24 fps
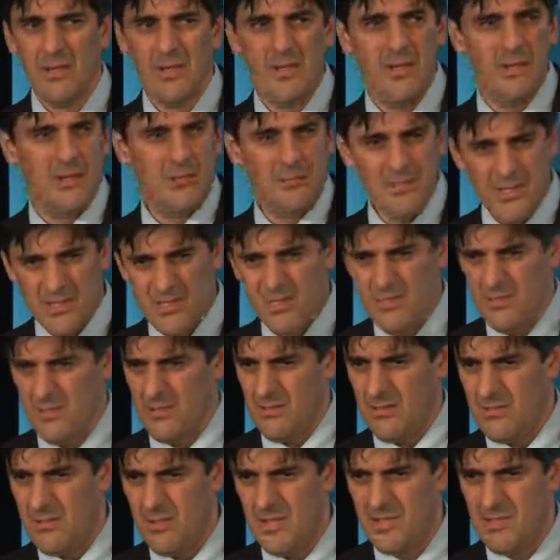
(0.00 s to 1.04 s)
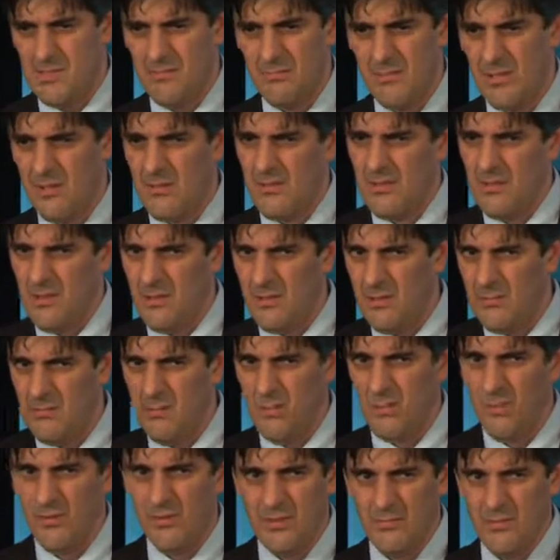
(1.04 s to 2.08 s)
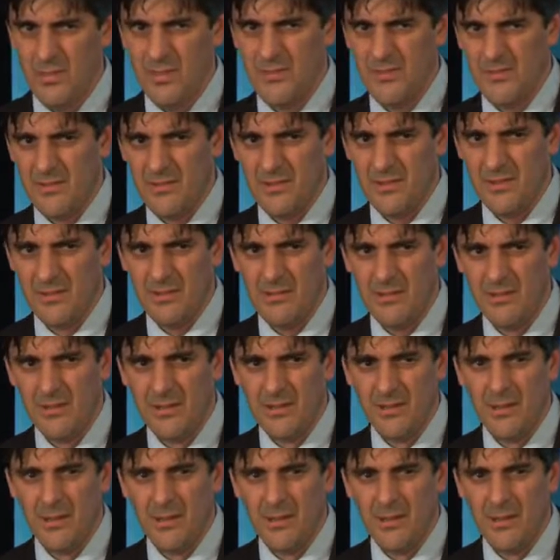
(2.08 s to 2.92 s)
And the minister could trust them because they knew more than the minister did.